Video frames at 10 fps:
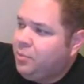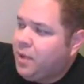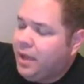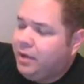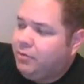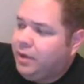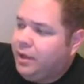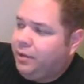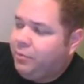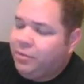in the
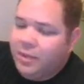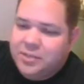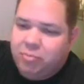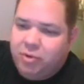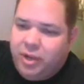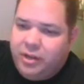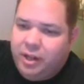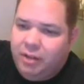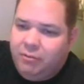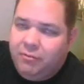background with nice, bright,
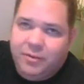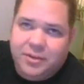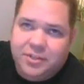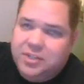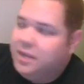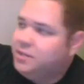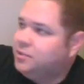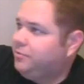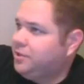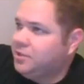colorful fish,
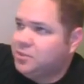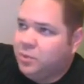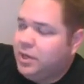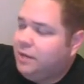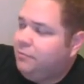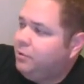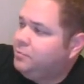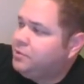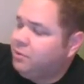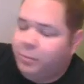angelfish,
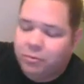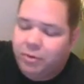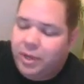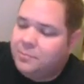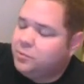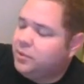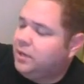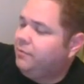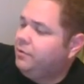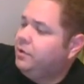whatever, German blue rams,
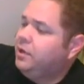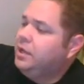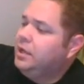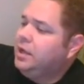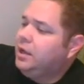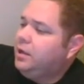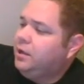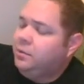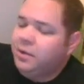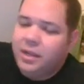whatever,
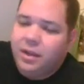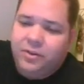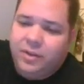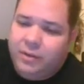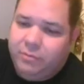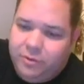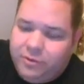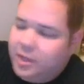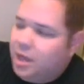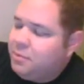neon
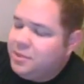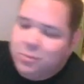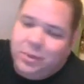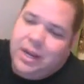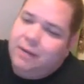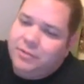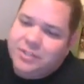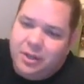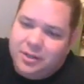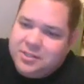tetras, guppies, whatever.
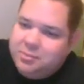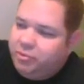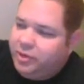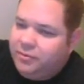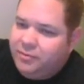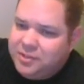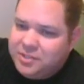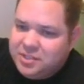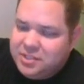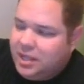As long as it's pretty
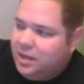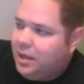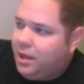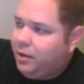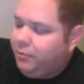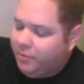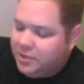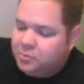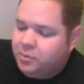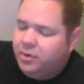fish that stand out in a
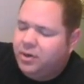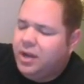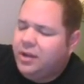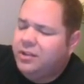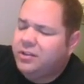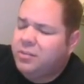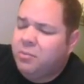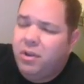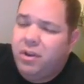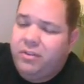freshwater
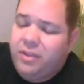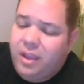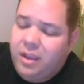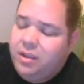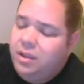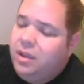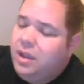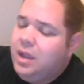community tank,